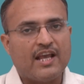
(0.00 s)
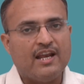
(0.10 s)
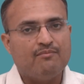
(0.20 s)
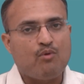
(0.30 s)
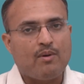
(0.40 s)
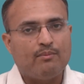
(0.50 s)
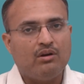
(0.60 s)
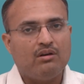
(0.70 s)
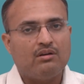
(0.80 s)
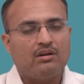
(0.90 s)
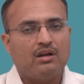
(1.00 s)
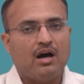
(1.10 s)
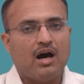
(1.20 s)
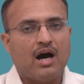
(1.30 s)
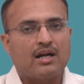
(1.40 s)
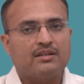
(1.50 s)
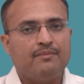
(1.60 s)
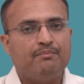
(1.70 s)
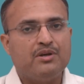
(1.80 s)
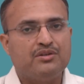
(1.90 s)
immovable or the
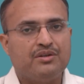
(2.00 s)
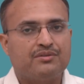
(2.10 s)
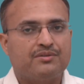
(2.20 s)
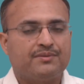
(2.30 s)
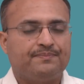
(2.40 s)
business.